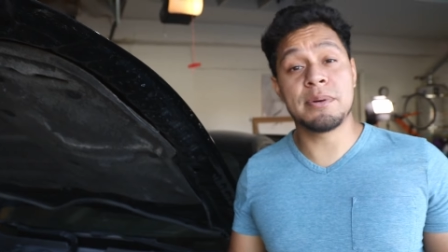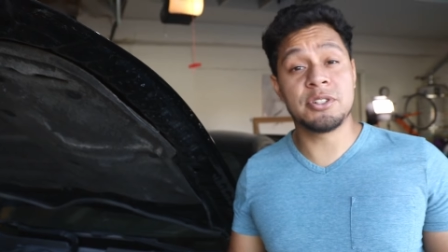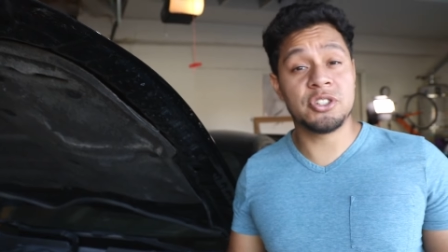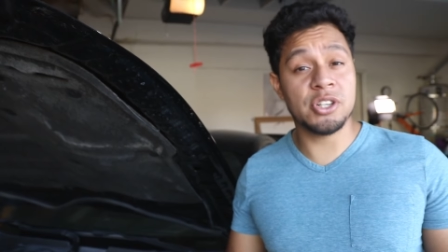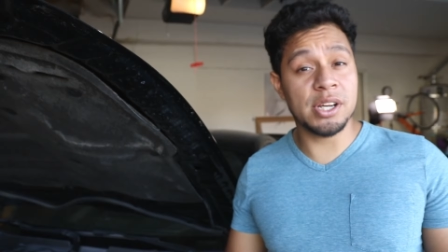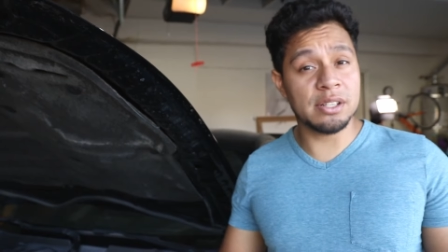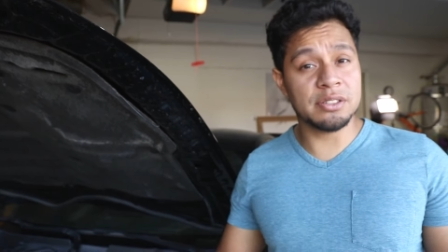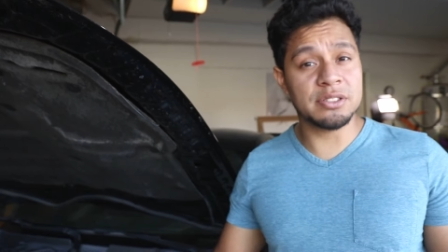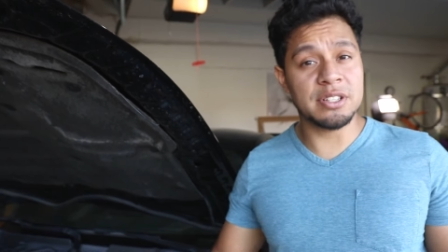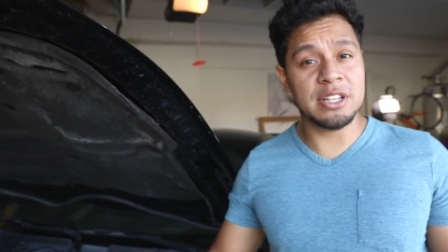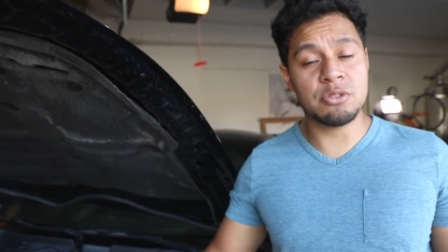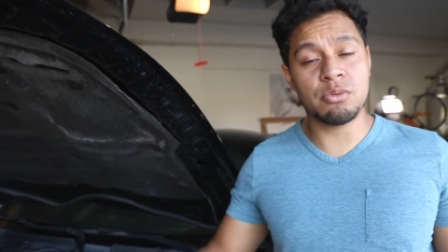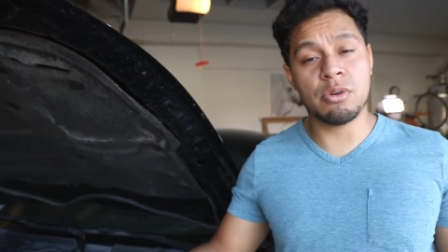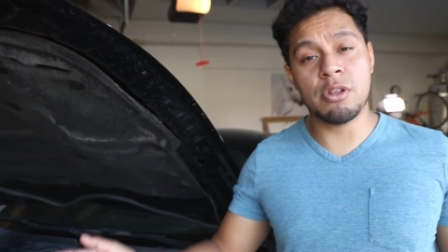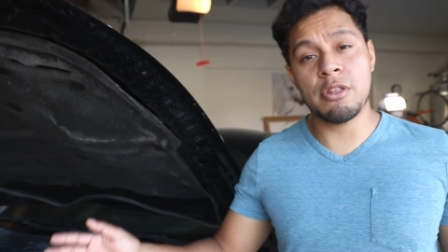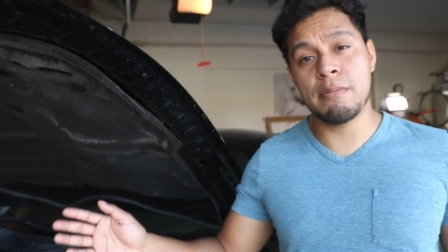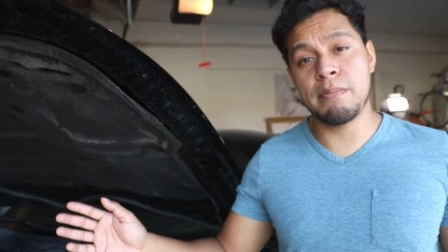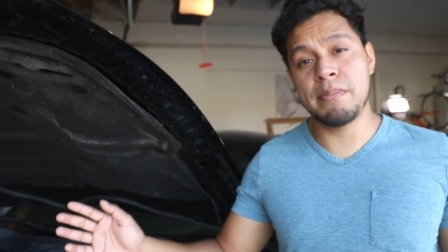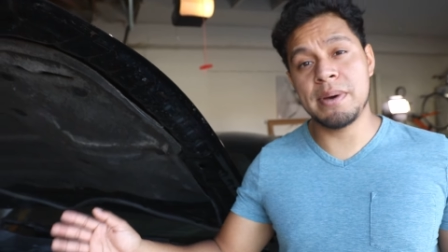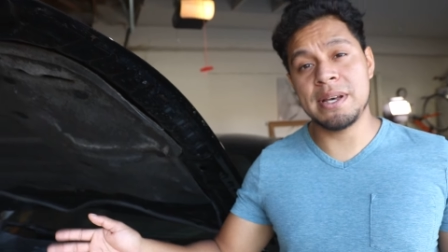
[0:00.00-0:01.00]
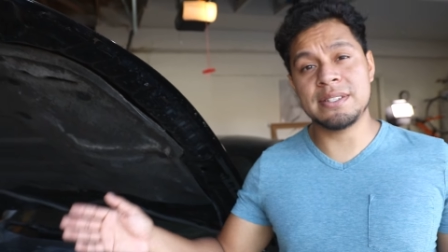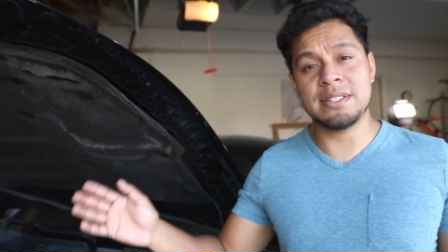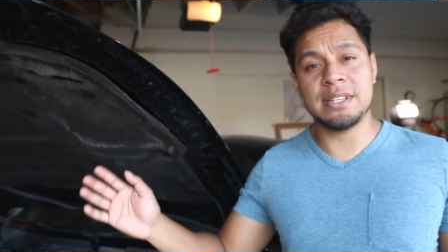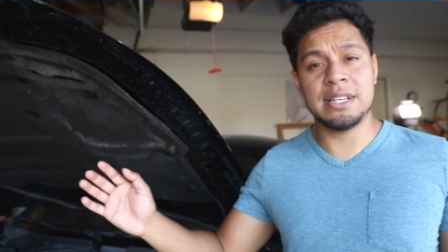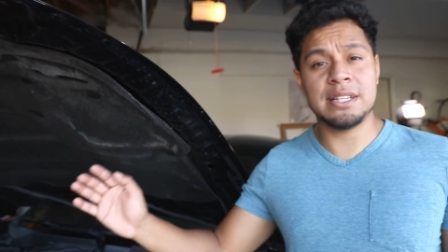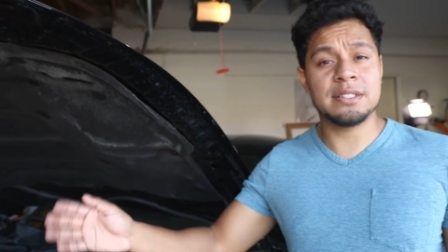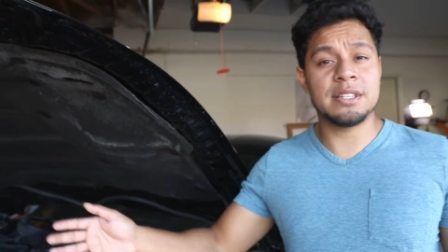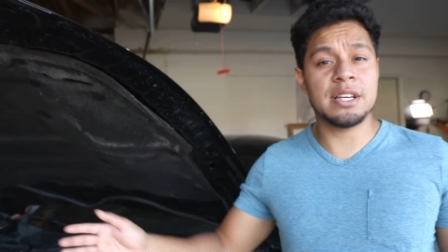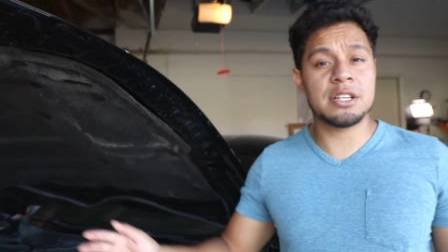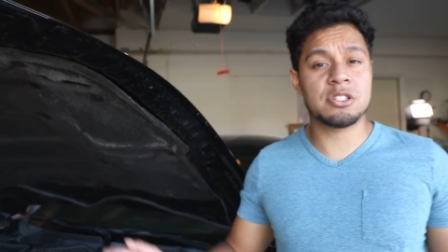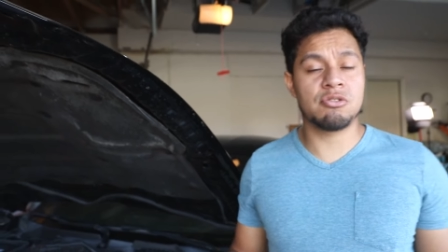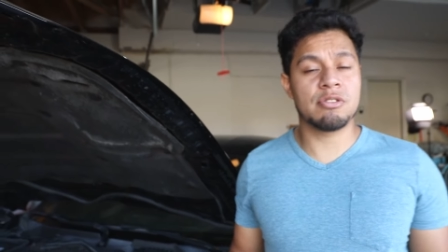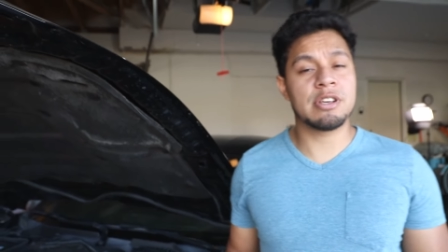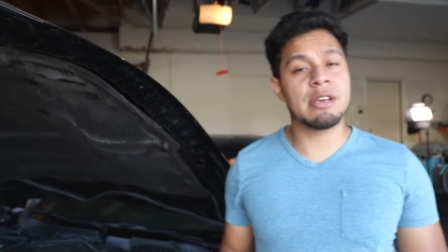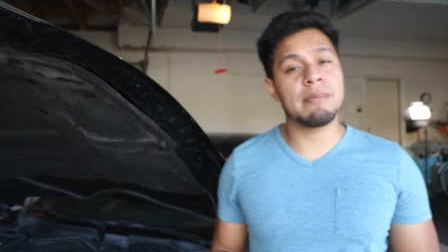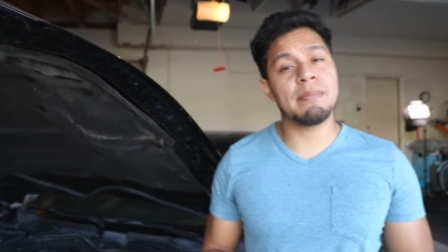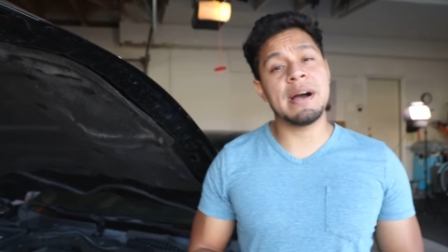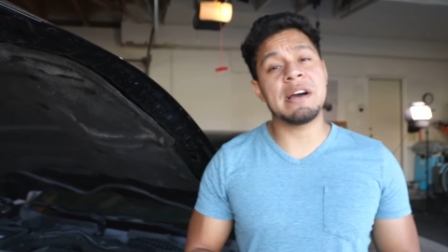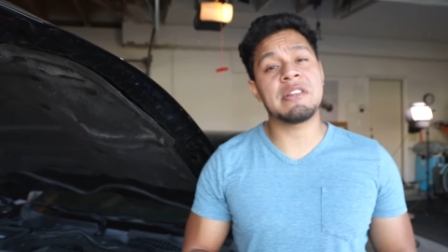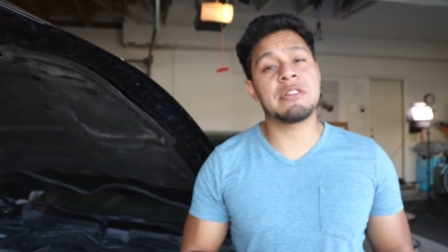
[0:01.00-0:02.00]
But JLT is one of the best intakes you
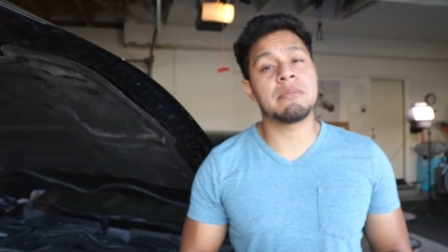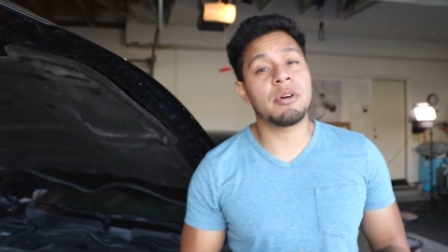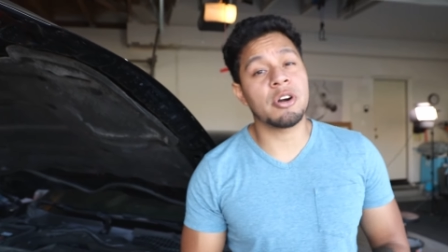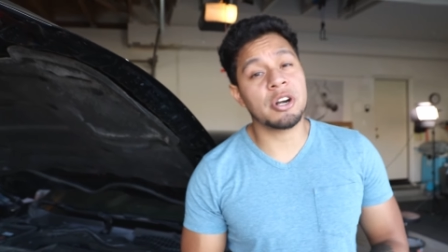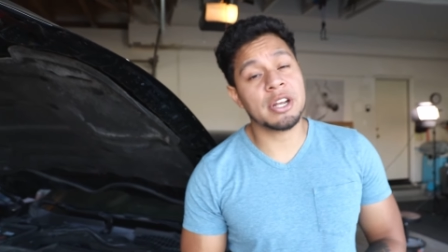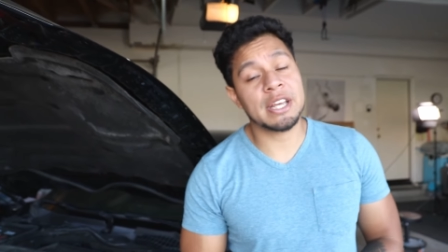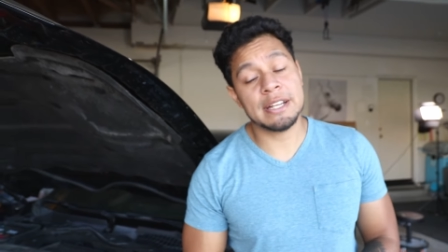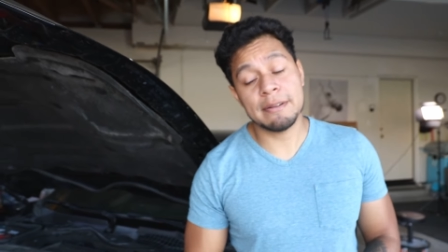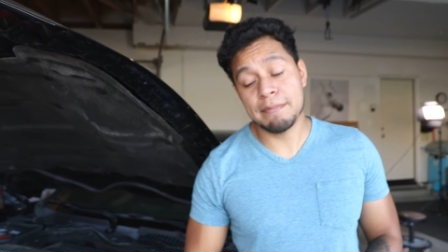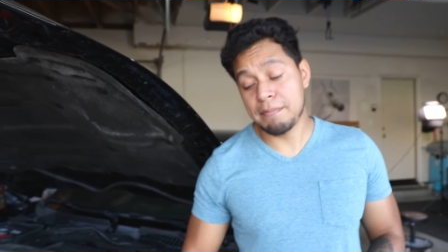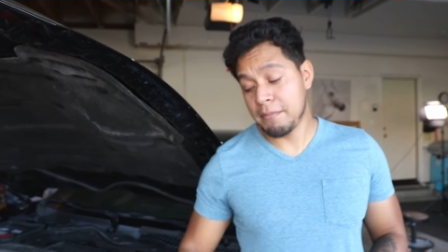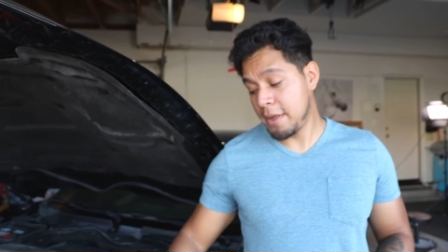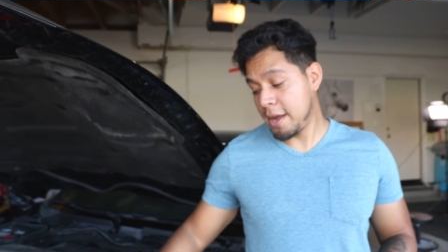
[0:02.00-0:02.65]
can buy on the market.